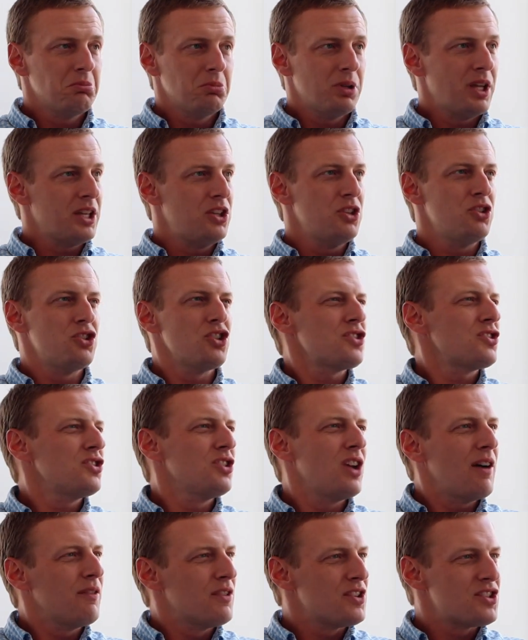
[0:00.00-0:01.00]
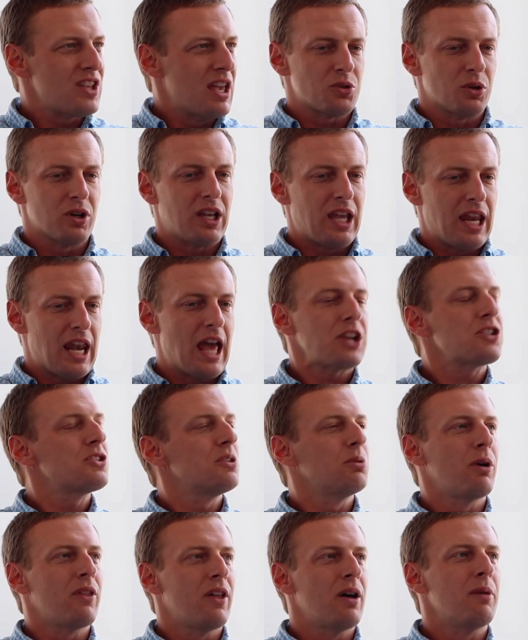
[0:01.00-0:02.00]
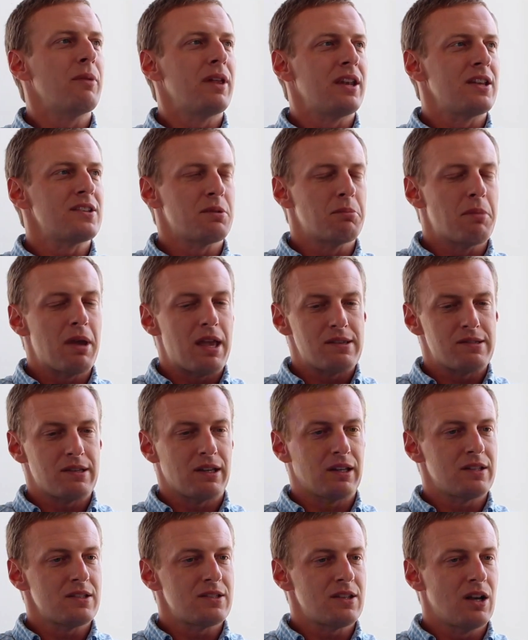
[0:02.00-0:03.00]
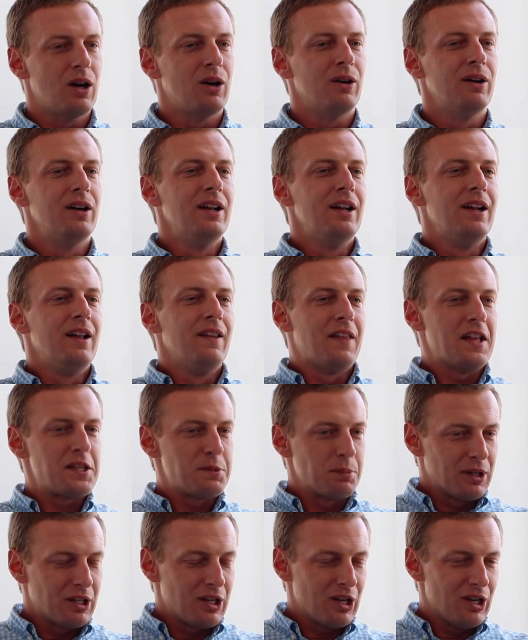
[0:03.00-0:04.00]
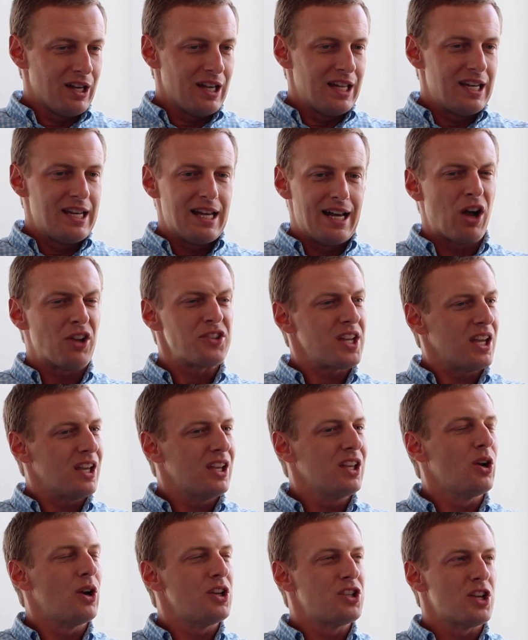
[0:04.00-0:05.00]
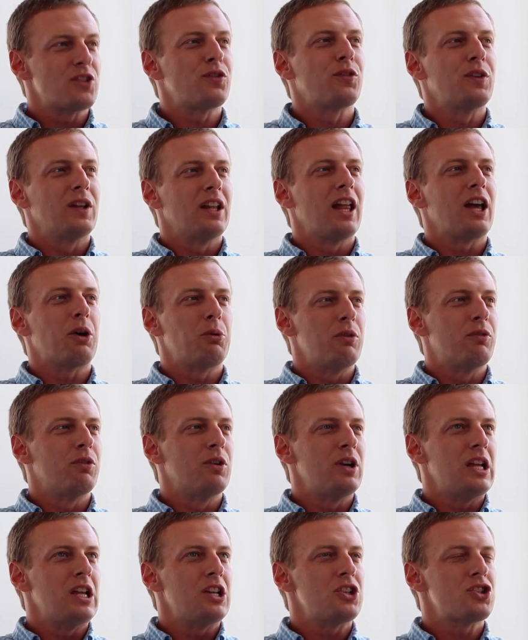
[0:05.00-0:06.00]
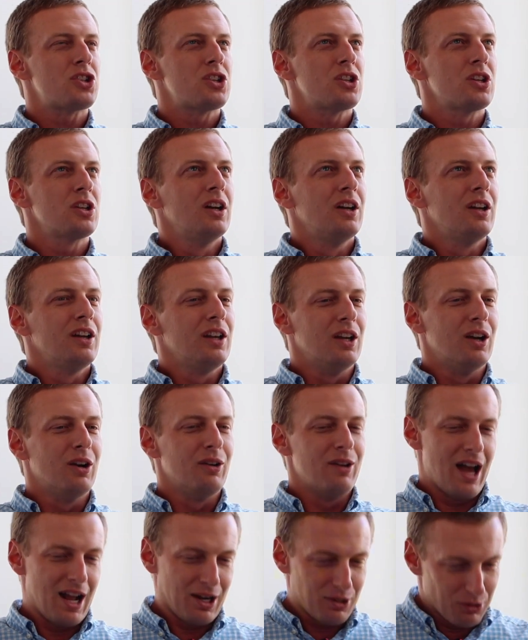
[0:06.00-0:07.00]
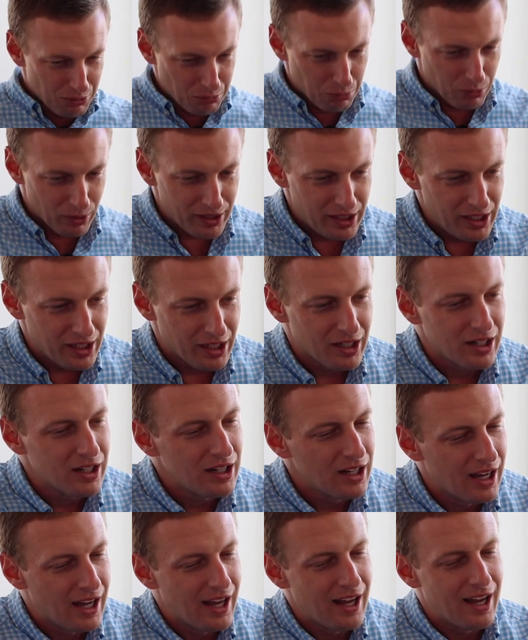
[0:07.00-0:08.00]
Like you have this sort of connection with them that is amazing. And so that's been good. I'll tell you, it does feel like we've reached, knock on wood here.